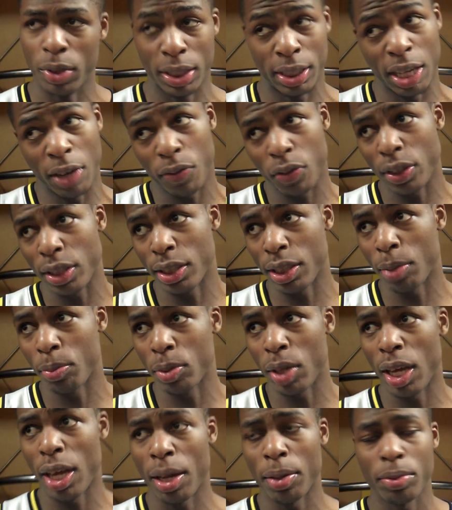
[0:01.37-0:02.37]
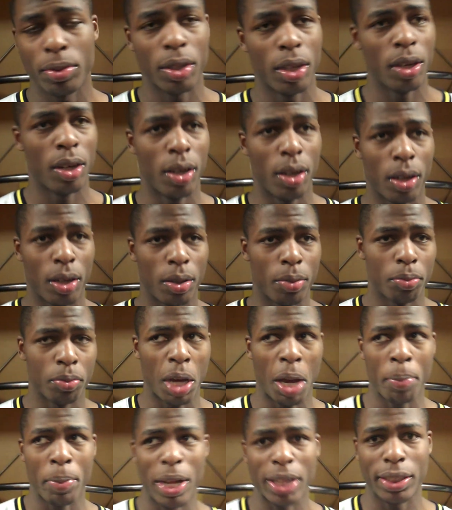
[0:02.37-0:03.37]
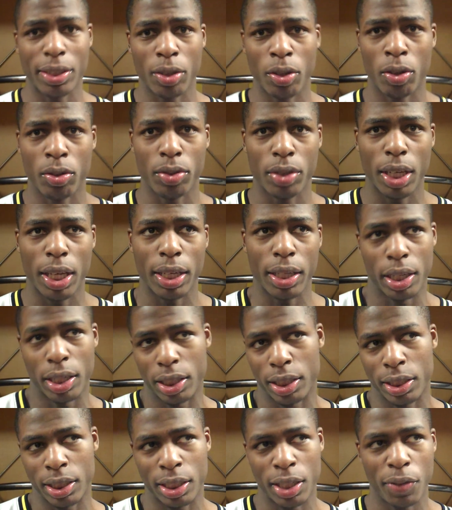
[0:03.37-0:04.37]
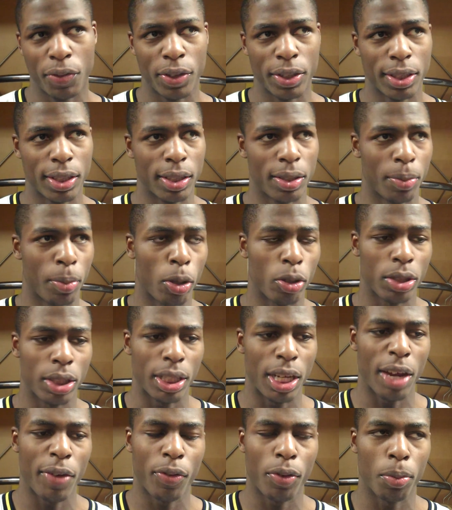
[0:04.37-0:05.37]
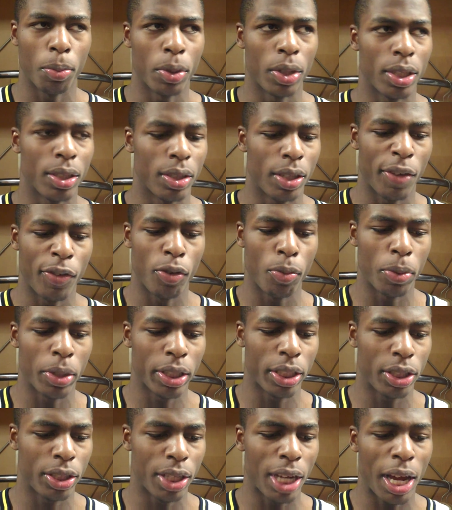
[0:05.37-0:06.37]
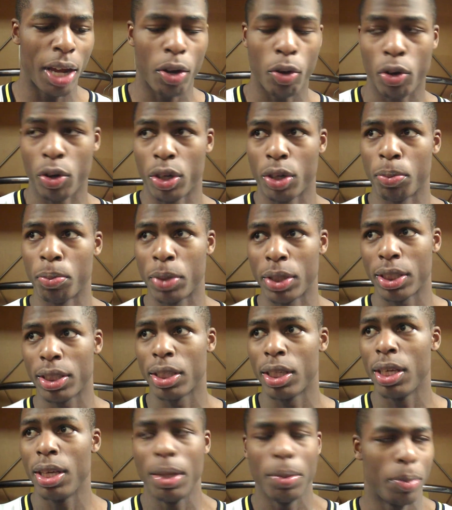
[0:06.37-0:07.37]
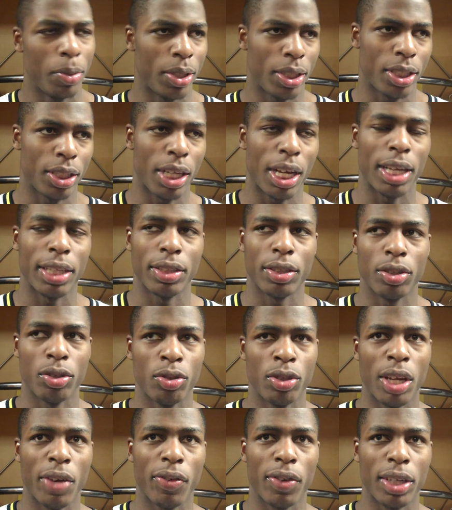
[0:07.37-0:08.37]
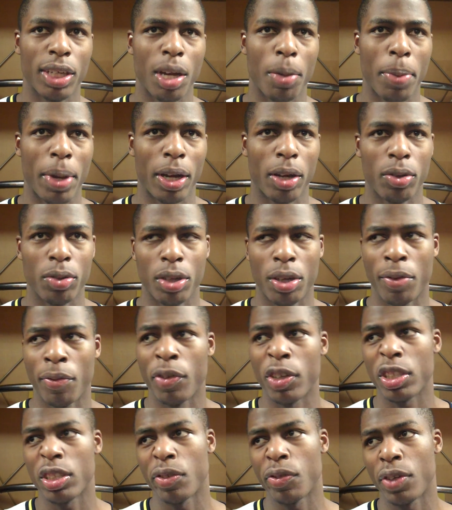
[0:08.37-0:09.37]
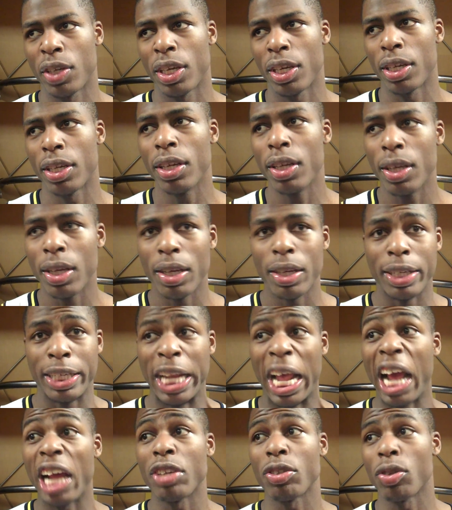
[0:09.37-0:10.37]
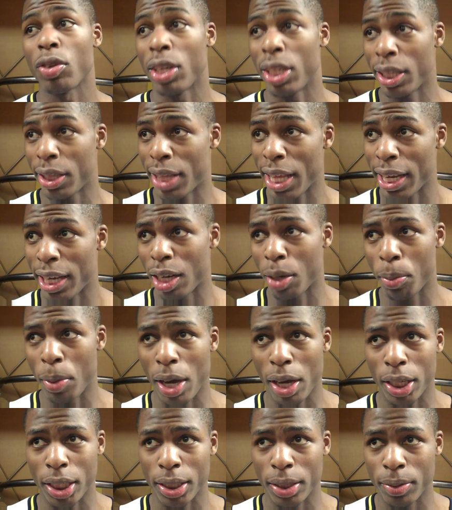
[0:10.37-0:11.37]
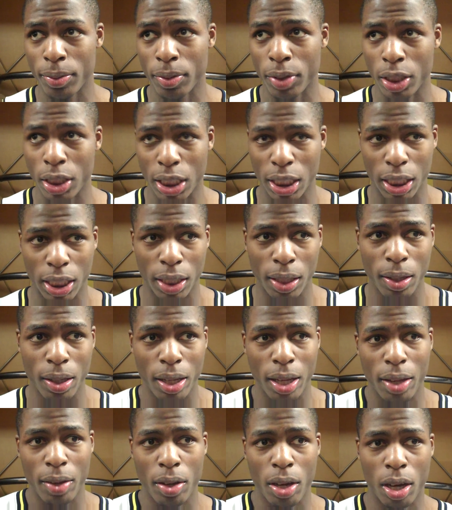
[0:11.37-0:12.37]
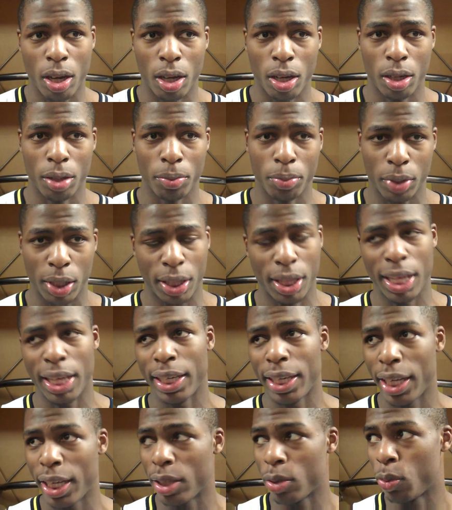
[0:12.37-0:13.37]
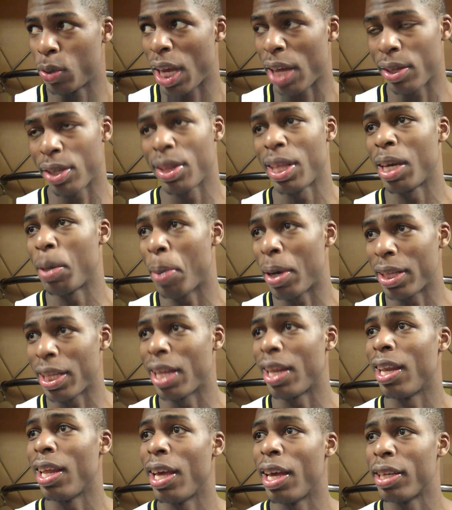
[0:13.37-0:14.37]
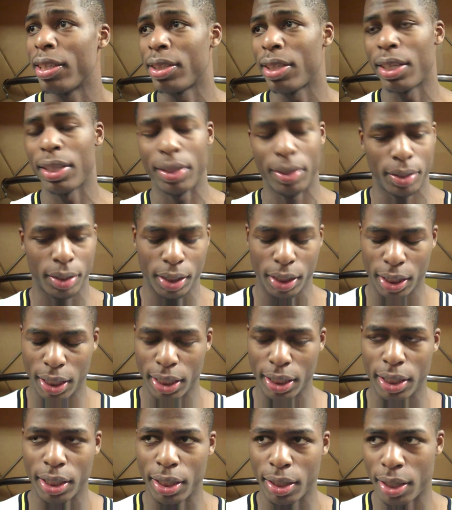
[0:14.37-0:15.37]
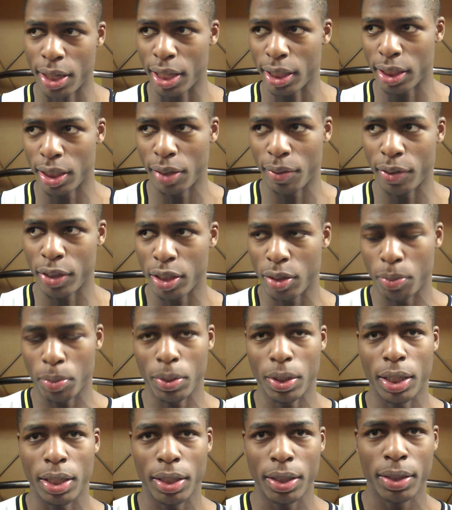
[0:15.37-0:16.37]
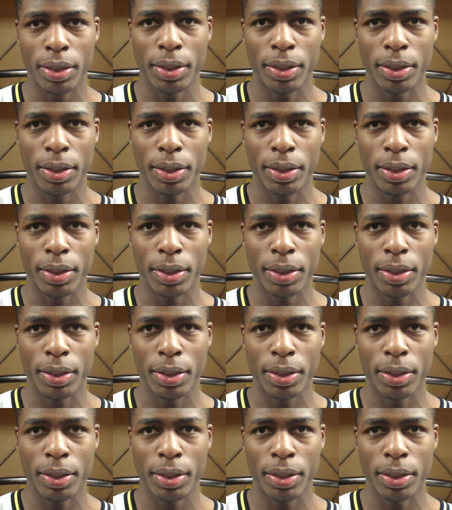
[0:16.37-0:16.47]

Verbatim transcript: Definitely sometimes. Um, I'm not going to say defense is mostly effort, but if you miss a shot or miss miss shots, you definitely come back on the defensive end naturally thinking yeah. about it. Um, the thing is, we have to think about that less and get to the next defensive play.